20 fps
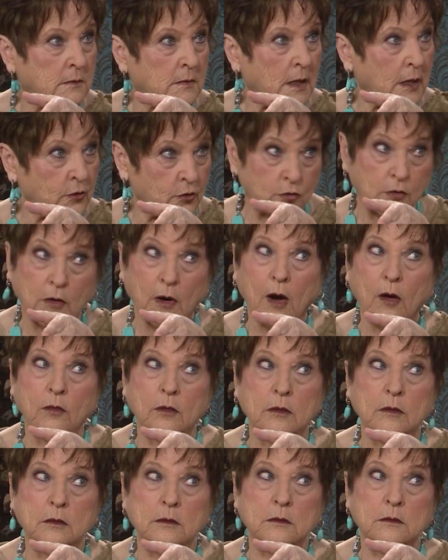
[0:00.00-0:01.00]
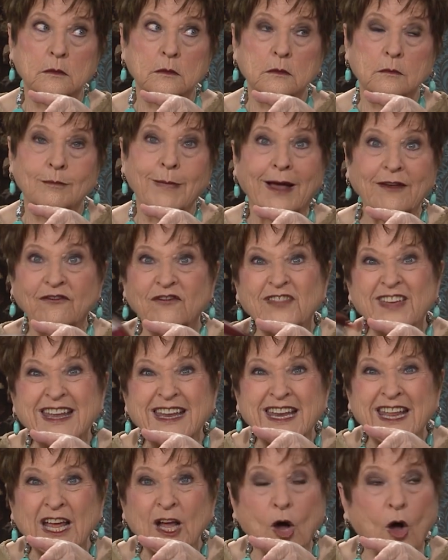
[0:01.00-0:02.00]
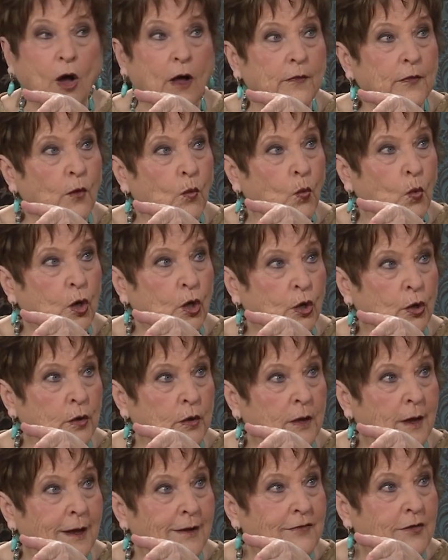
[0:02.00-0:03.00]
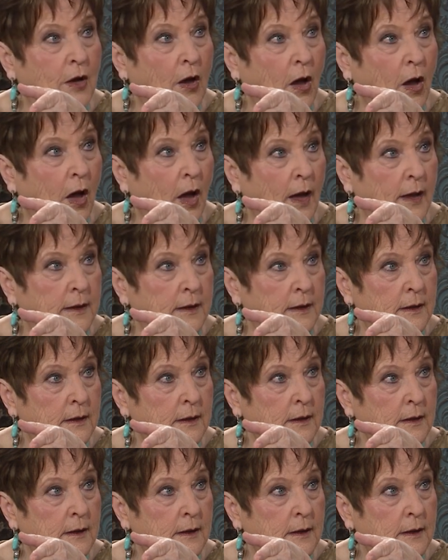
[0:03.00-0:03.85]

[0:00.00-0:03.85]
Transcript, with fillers: and you grow by feeding on the Word of God.